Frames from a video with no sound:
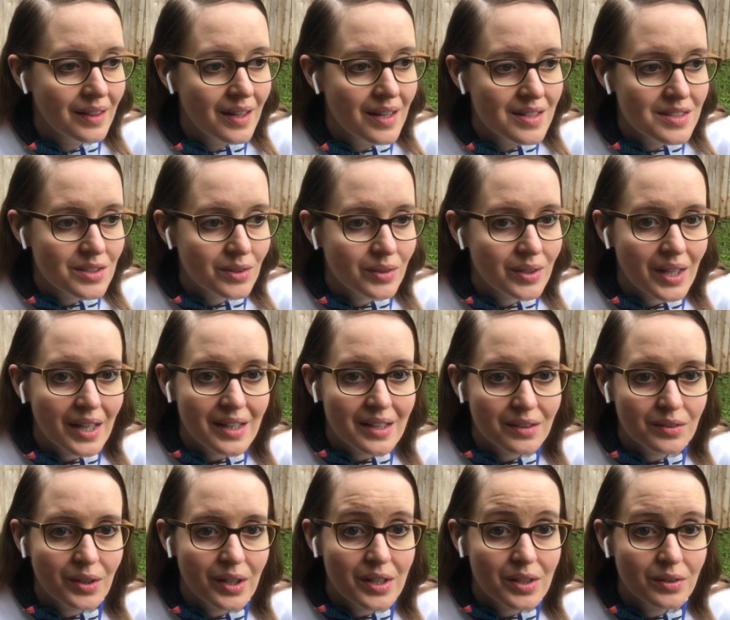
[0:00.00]
so like I
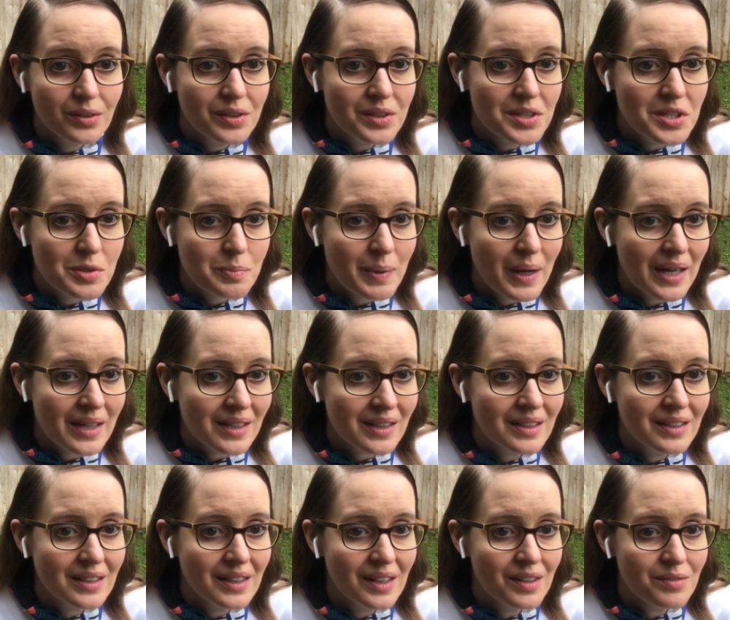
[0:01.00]
could look at this
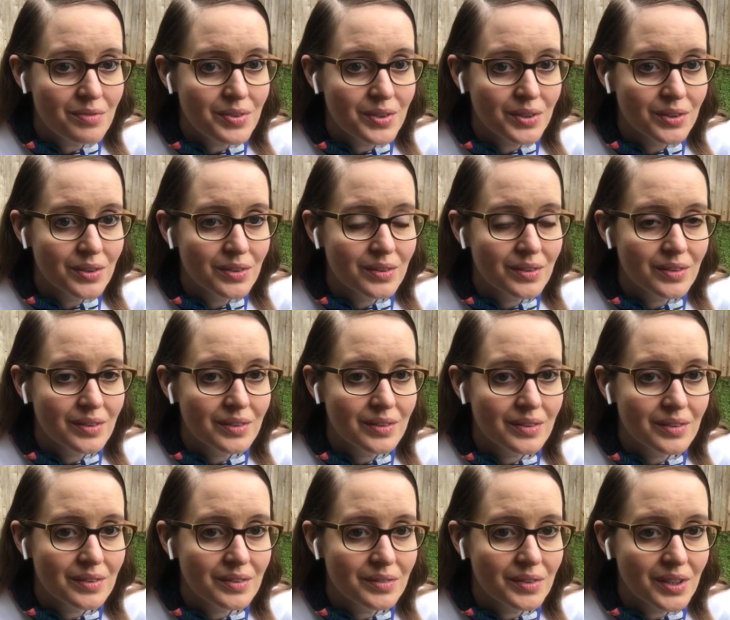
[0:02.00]
packet and feel
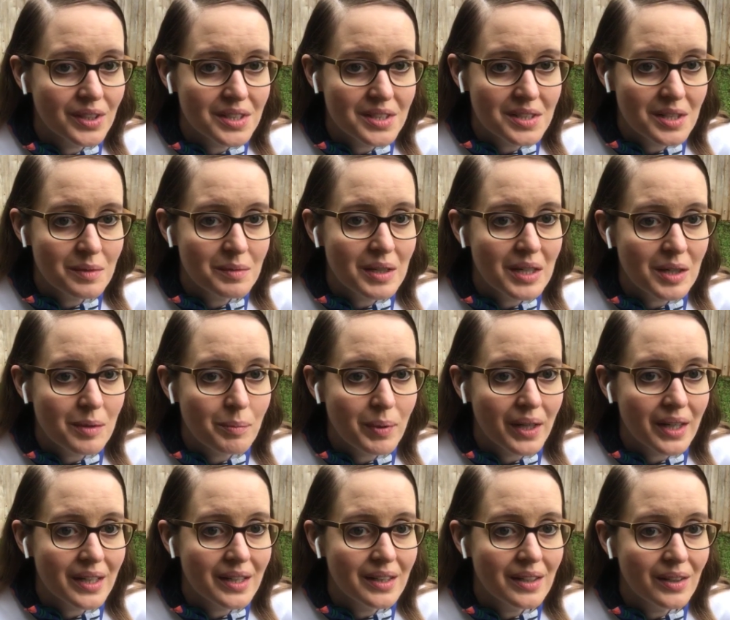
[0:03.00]
really intimidated by
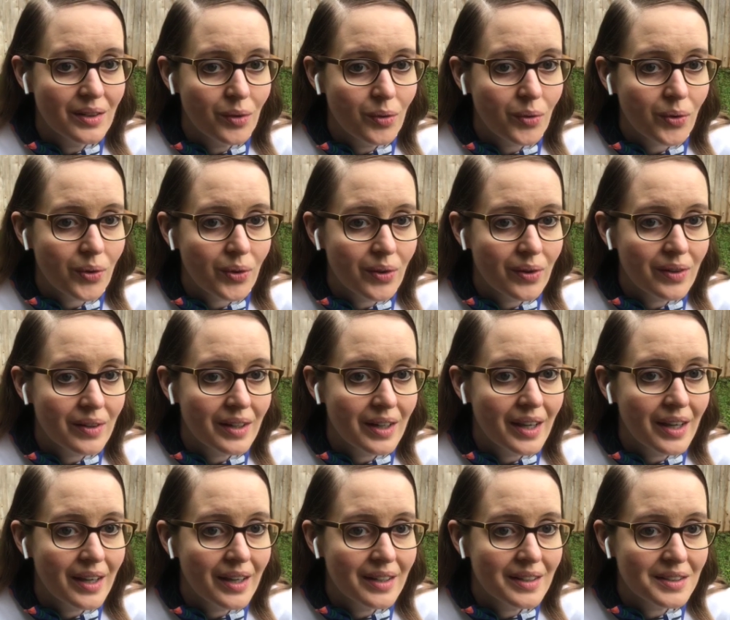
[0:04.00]
it, or
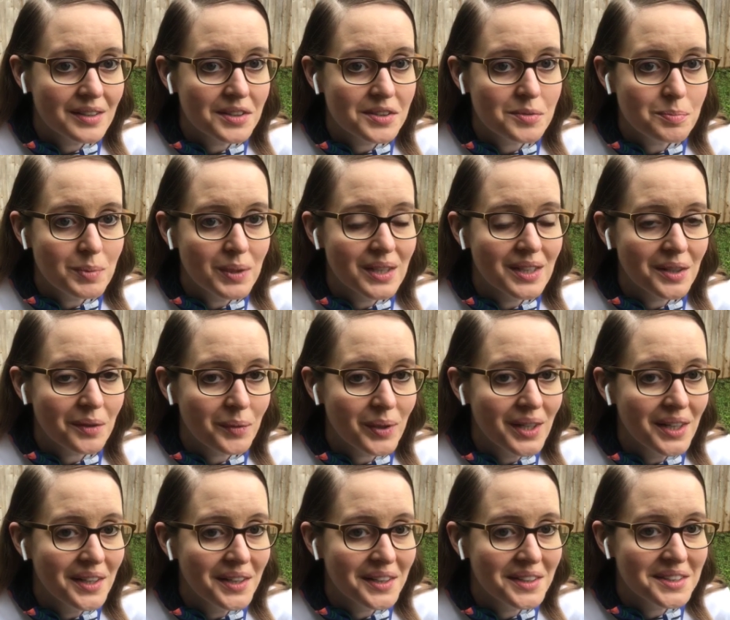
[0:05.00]
I could just be like,
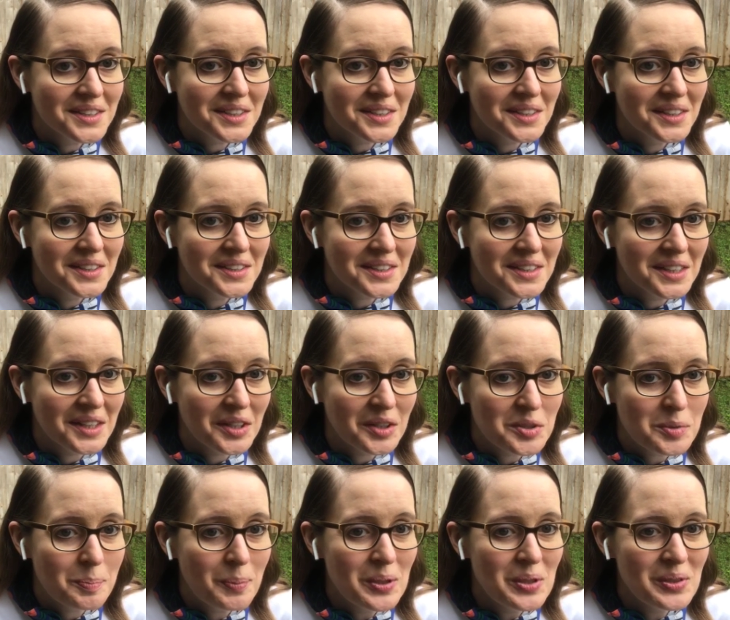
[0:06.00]
well, let's get a
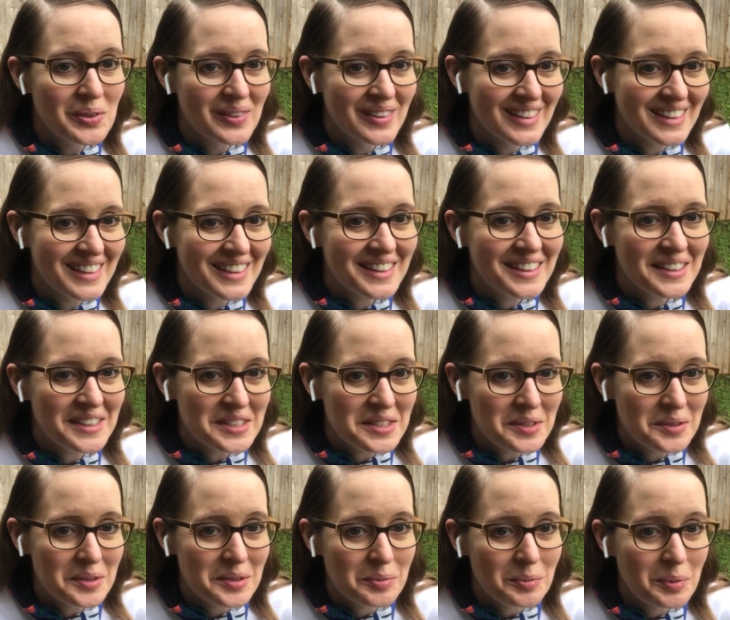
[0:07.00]
spoon and let's do
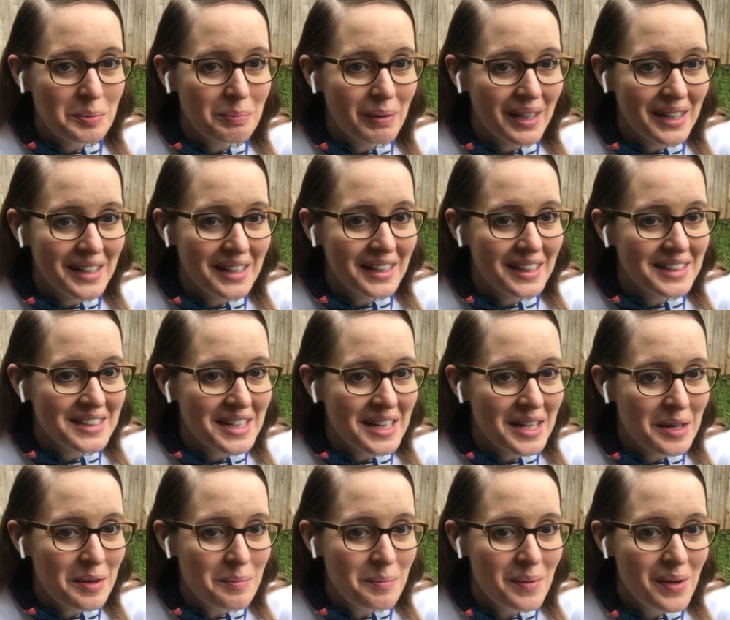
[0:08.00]
this one bite at a
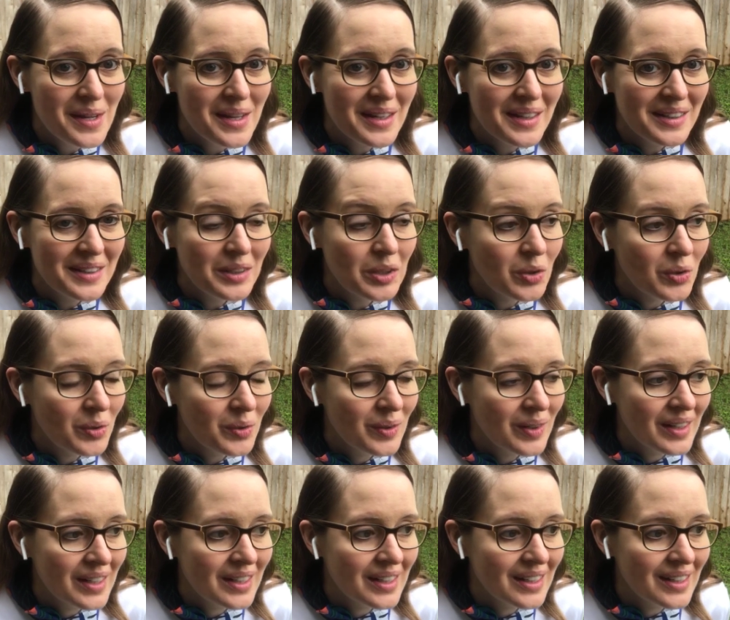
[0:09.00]
time, you know.
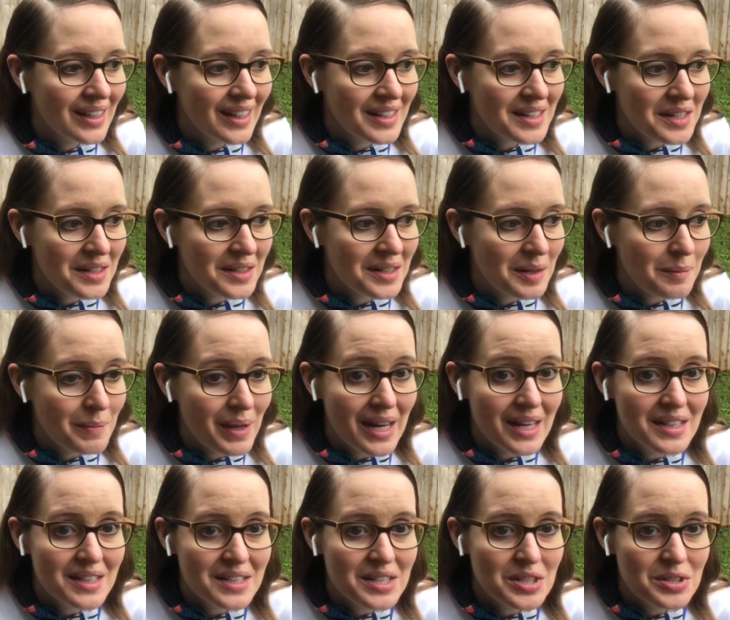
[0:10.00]
And I could get mad at
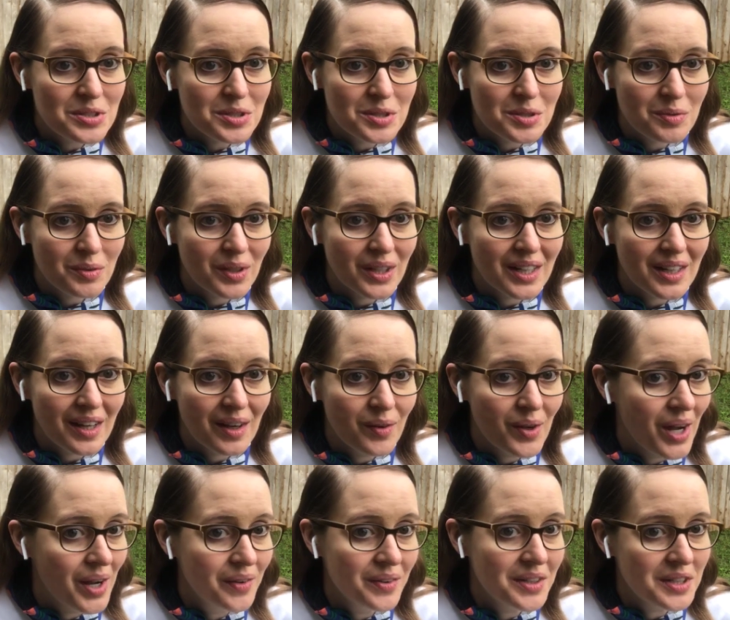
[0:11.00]
the teachers for like,
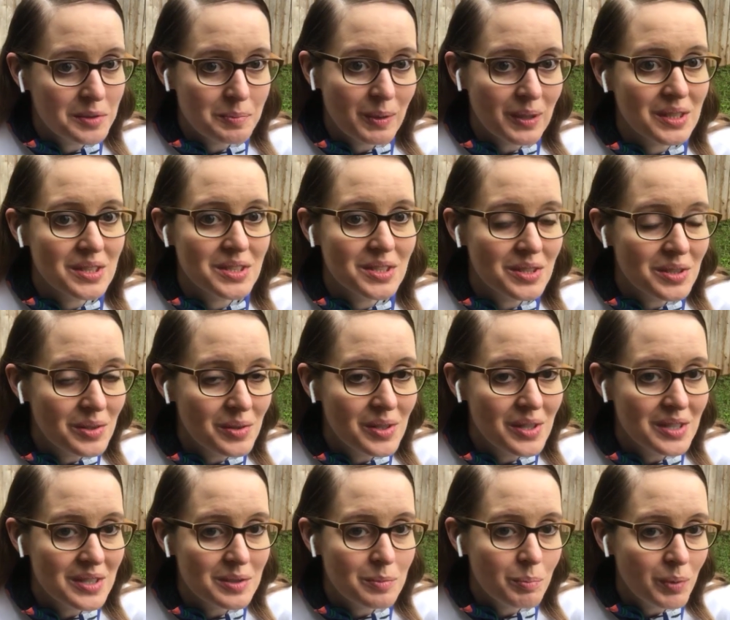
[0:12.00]
how do they expect us to do
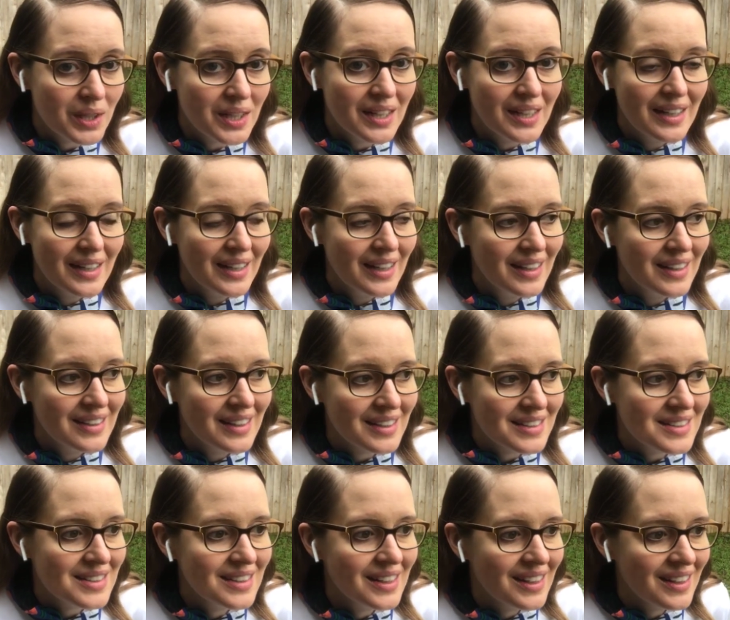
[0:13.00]
this? But that's
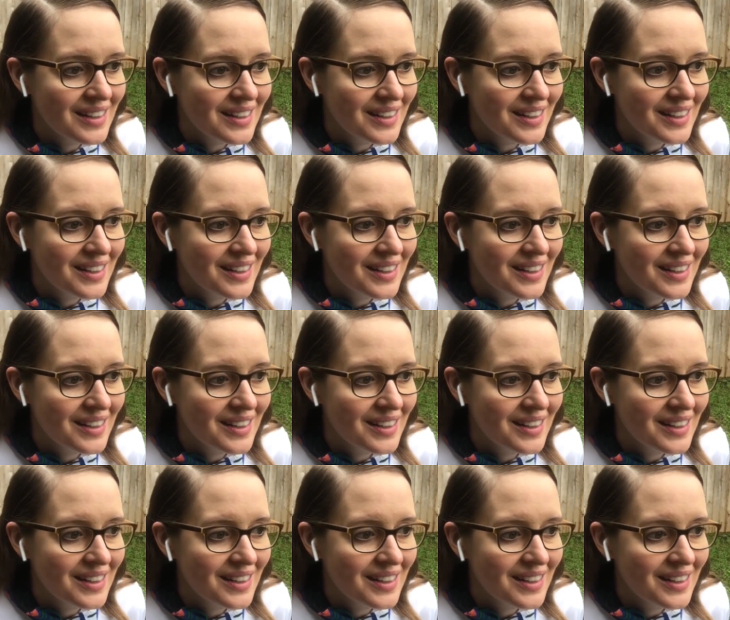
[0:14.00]
not